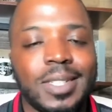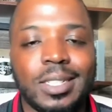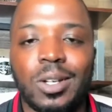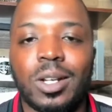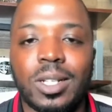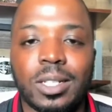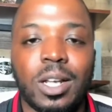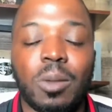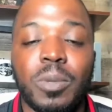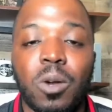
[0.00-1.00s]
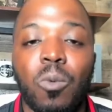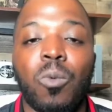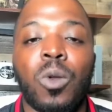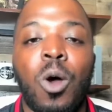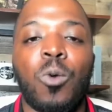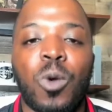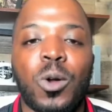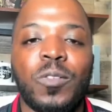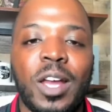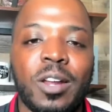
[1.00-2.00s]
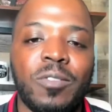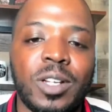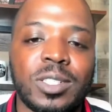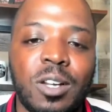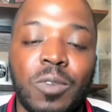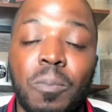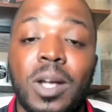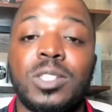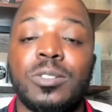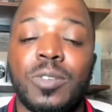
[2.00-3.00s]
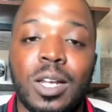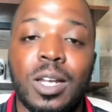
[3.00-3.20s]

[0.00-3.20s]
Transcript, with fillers: it's gonna it's gonna be a long road ahead of us of a bunch of